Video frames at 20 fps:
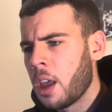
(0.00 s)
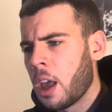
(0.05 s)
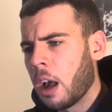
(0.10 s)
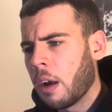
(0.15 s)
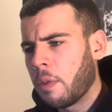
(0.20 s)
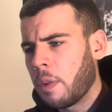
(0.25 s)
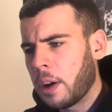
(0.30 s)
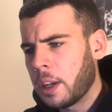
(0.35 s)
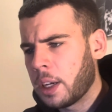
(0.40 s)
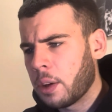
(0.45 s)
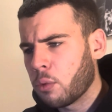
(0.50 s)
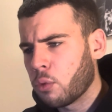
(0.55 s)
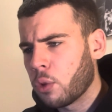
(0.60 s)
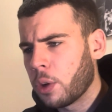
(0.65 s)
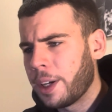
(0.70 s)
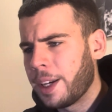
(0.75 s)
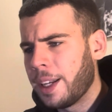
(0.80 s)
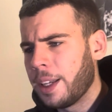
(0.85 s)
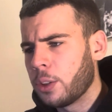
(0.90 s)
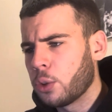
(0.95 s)
I find it
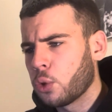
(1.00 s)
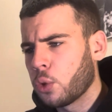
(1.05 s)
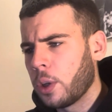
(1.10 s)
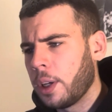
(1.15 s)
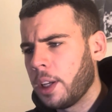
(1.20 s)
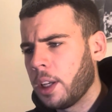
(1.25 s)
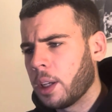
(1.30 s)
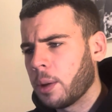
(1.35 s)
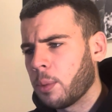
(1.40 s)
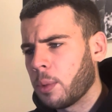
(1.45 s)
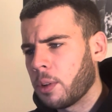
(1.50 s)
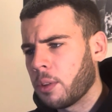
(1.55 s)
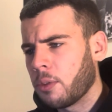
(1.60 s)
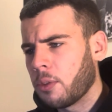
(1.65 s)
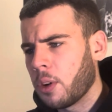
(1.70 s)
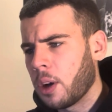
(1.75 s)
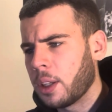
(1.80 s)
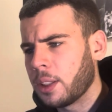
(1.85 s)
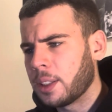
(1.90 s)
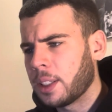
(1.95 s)
really intriguing when
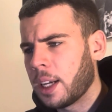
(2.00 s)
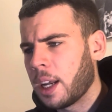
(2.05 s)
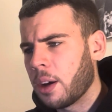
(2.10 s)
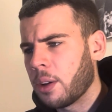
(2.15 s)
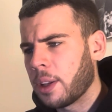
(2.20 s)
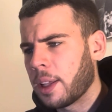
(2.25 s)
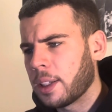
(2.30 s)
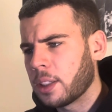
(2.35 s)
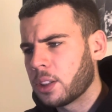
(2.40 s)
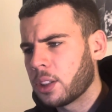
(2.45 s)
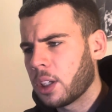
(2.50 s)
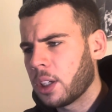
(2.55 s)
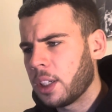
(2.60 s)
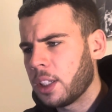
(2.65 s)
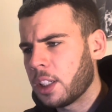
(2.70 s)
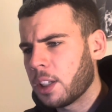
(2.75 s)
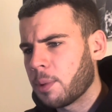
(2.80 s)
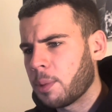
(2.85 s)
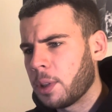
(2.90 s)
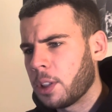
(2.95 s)
finding out that
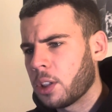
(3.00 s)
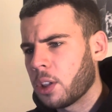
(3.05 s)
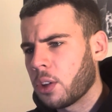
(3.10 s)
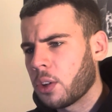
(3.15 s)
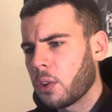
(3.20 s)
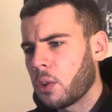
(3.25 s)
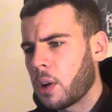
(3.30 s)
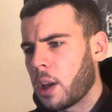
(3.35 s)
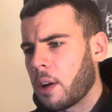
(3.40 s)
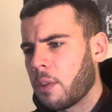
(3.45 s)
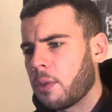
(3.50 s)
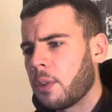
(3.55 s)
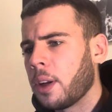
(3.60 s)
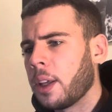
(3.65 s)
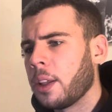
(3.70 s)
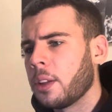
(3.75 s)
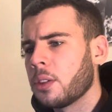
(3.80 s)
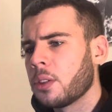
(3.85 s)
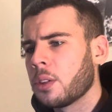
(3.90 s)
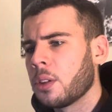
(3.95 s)
studies have been done on
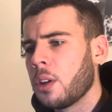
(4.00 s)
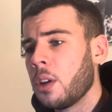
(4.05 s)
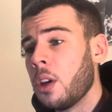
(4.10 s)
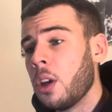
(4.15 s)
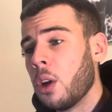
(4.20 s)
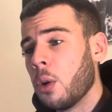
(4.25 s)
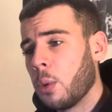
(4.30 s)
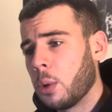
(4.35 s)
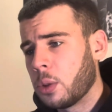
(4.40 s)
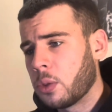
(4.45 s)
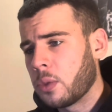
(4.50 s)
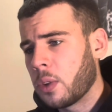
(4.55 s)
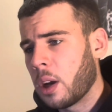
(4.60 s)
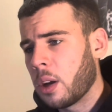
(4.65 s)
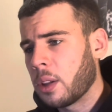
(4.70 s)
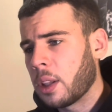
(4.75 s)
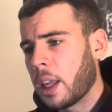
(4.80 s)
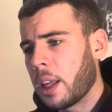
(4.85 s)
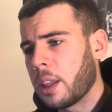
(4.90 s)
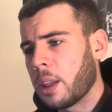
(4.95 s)
athletes, which
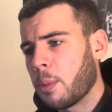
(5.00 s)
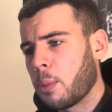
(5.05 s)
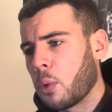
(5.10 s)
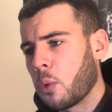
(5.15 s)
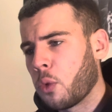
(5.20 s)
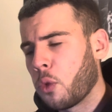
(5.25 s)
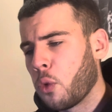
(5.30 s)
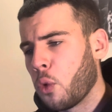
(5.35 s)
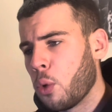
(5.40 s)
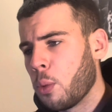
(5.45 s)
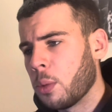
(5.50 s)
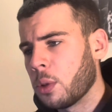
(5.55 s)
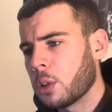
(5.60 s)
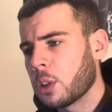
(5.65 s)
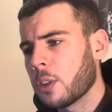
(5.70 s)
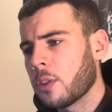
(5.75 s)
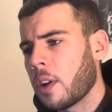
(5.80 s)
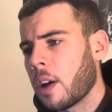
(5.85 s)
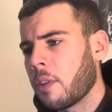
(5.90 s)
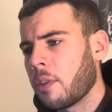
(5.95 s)
found that the
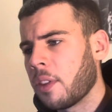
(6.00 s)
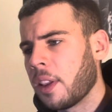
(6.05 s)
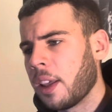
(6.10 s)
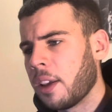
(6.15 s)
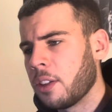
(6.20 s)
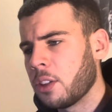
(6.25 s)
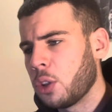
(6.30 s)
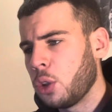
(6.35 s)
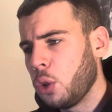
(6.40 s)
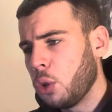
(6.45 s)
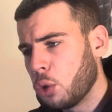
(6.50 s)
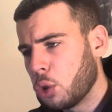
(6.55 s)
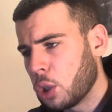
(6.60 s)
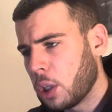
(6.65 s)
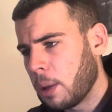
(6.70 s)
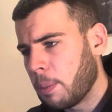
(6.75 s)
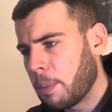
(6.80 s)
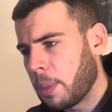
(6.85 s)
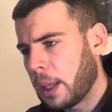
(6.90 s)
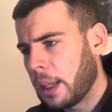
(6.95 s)
performance of athletes
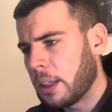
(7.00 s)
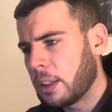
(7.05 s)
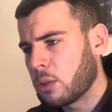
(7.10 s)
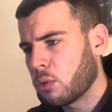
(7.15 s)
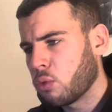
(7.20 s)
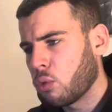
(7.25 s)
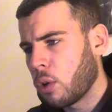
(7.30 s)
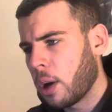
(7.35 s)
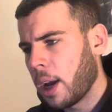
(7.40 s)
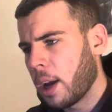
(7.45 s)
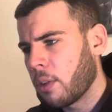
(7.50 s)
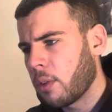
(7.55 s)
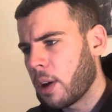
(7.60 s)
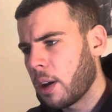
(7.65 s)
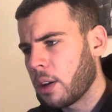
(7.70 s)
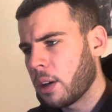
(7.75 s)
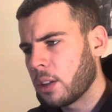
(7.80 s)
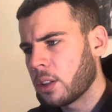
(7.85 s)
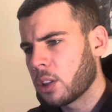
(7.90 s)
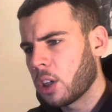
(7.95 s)
usually peaks right
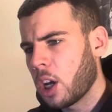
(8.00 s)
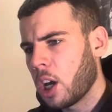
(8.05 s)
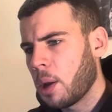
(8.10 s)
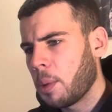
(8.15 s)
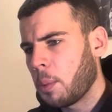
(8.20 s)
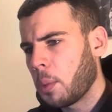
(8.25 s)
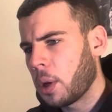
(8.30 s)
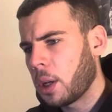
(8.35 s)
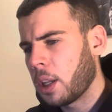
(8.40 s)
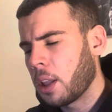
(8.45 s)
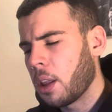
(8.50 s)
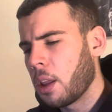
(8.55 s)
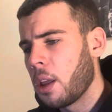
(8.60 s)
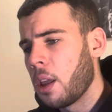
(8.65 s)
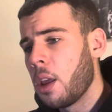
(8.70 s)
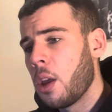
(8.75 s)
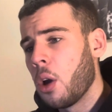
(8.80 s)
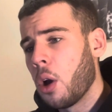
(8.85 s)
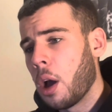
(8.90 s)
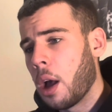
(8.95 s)
around the time when the
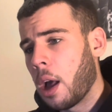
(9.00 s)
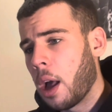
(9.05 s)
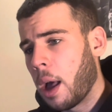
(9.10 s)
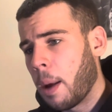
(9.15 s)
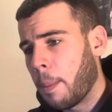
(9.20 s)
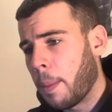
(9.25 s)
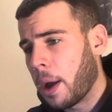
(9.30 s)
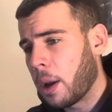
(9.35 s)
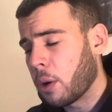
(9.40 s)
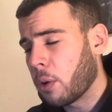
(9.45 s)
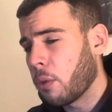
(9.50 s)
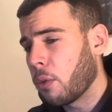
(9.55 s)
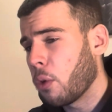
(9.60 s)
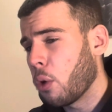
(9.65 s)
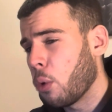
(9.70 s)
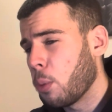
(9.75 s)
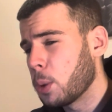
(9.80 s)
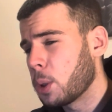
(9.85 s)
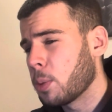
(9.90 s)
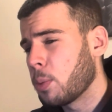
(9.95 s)
amount of
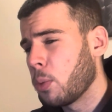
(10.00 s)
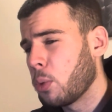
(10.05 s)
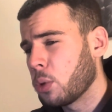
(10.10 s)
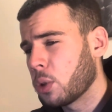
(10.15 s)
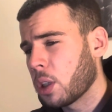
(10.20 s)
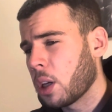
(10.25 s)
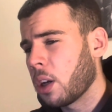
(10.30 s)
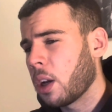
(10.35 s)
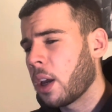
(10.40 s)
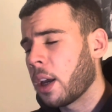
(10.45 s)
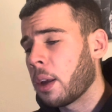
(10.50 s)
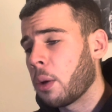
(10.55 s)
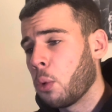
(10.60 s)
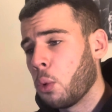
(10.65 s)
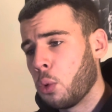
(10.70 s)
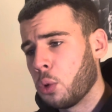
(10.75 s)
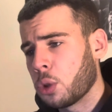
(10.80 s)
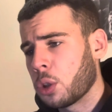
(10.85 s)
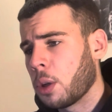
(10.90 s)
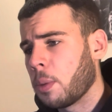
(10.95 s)
optimal sunlight
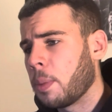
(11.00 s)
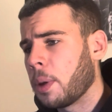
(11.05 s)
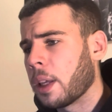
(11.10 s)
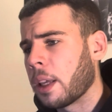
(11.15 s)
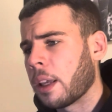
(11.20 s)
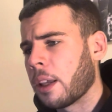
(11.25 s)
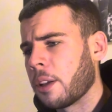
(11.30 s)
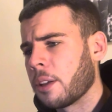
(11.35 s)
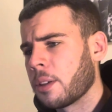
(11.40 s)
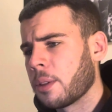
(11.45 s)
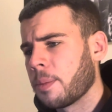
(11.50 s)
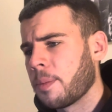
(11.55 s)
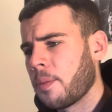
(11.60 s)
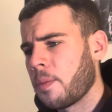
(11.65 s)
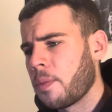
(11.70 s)
also peaks.